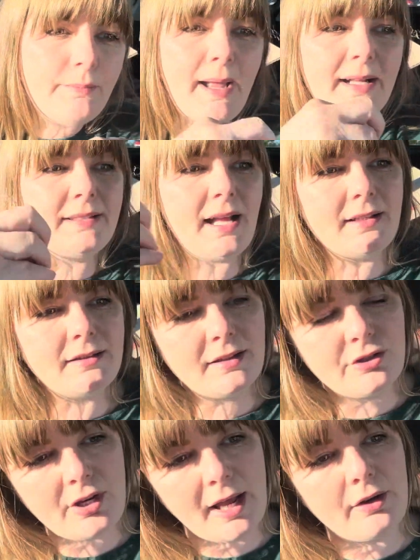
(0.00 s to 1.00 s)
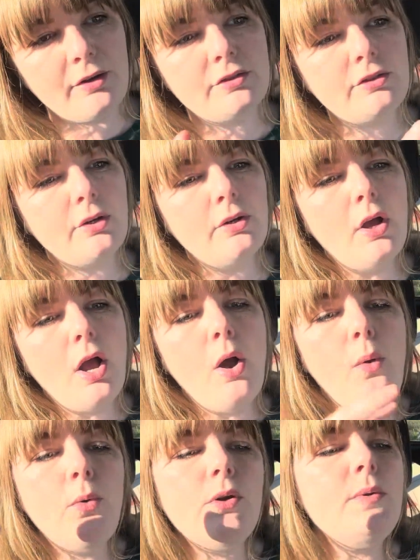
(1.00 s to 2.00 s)
back down to the shadow. So
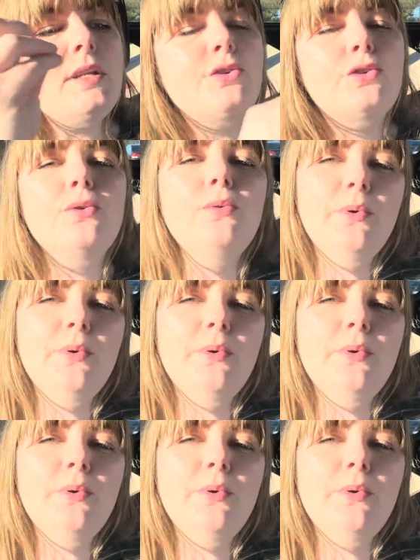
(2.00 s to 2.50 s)
what do we do